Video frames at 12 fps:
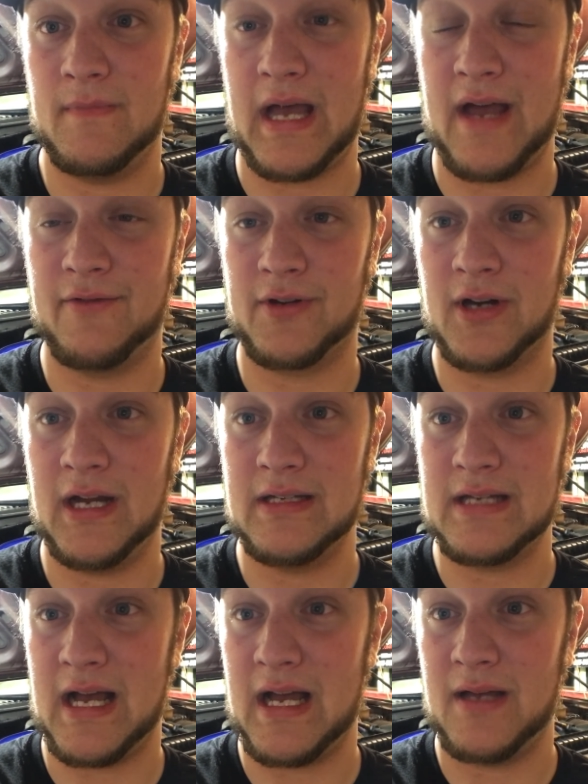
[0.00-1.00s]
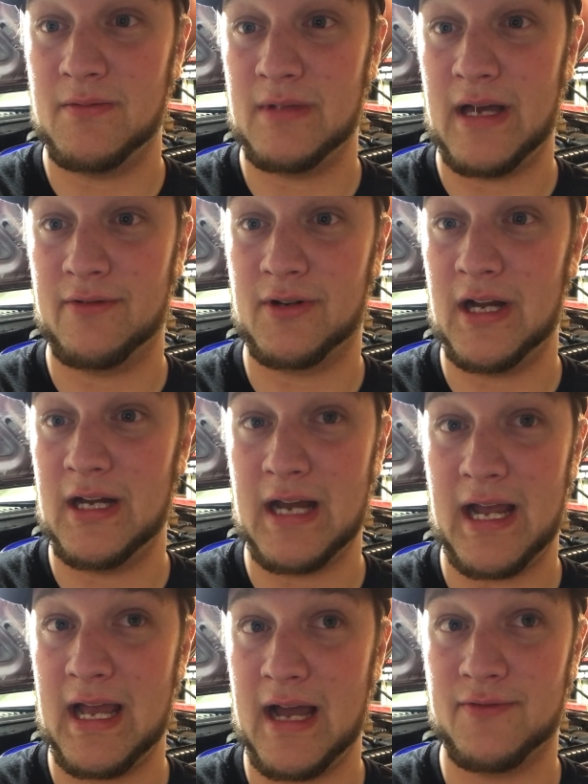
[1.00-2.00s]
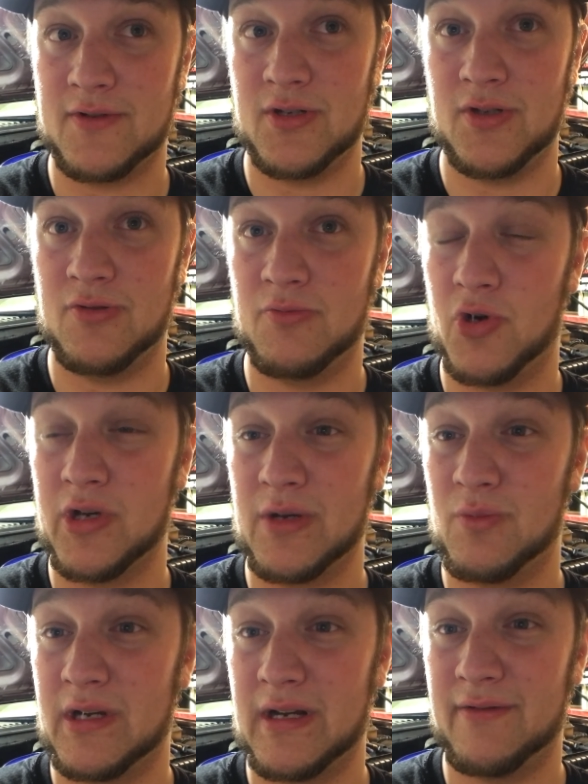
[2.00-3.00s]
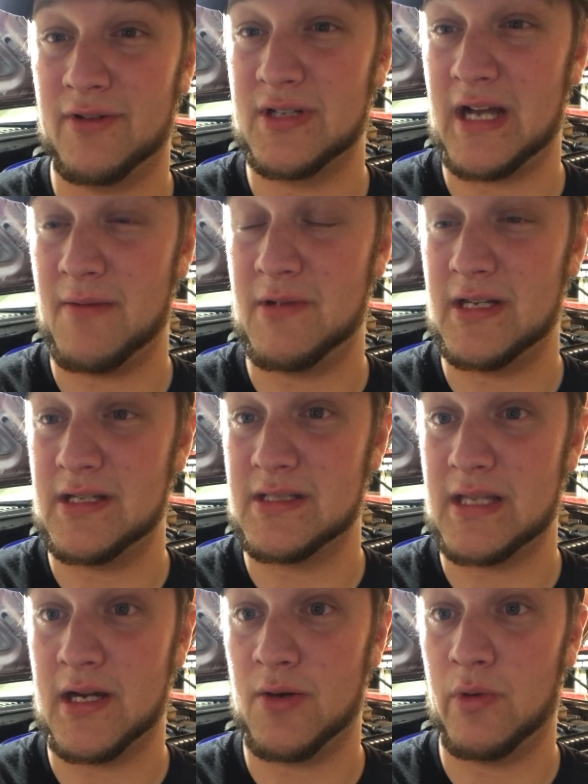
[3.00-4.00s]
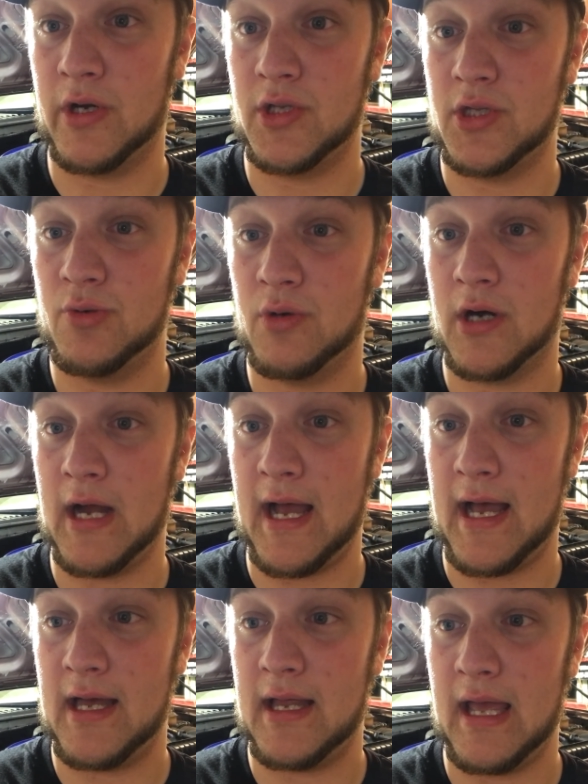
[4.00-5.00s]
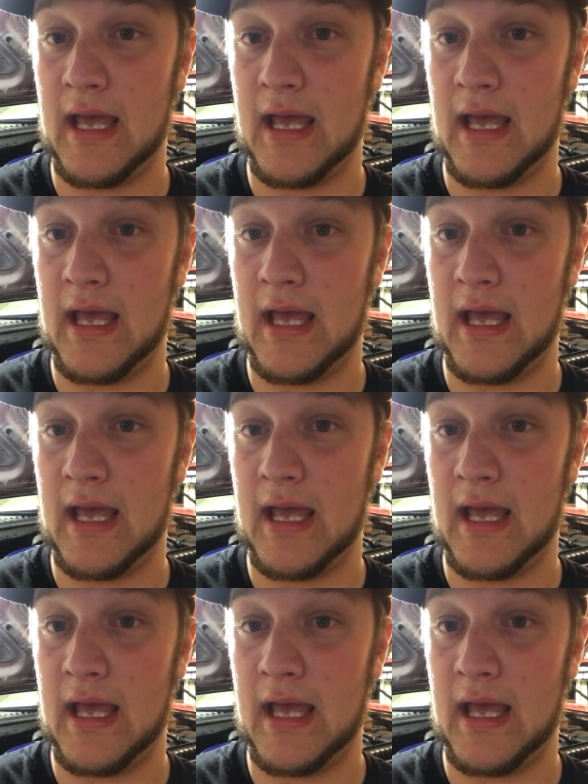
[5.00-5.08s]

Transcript: have a great time, have a great night, afternoon, morning, whatever time it is there where you are at,